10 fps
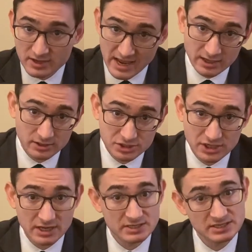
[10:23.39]

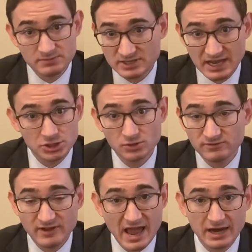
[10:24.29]
Negligence, substantial
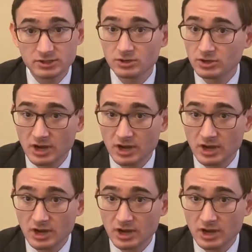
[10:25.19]
factor,